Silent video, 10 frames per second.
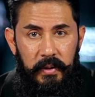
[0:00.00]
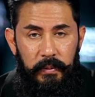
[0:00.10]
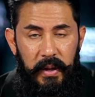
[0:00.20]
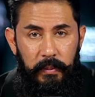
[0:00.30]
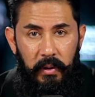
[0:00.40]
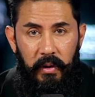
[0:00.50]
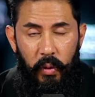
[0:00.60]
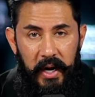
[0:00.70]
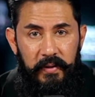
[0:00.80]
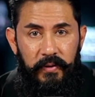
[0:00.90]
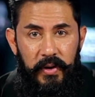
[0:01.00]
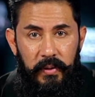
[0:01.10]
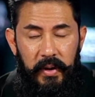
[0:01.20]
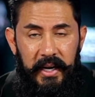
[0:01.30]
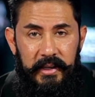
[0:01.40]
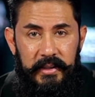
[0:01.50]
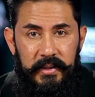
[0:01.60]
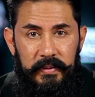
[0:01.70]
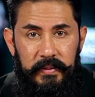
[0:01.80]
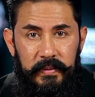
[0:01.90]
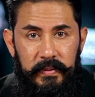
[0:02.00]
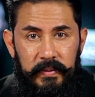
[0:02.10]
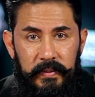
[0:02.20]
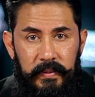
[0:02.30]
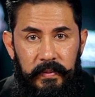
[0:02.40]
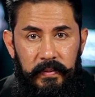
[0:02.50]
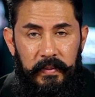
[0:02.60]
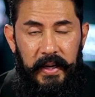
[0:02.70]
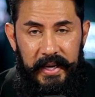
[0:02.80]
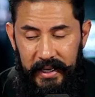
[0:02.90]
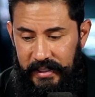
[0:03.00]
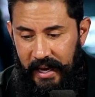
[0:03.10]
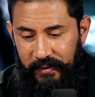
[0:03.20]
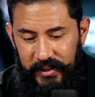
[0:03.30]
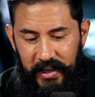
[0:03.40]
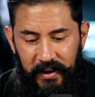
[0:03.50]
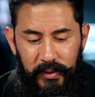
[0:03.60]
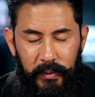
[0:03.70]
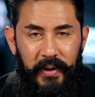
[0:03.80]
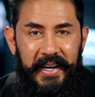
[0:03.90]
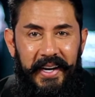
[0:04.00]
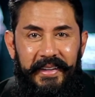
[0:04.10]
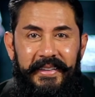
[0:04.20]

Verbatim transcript: People are waiting for you to rise. And yes, life is comfortable right now.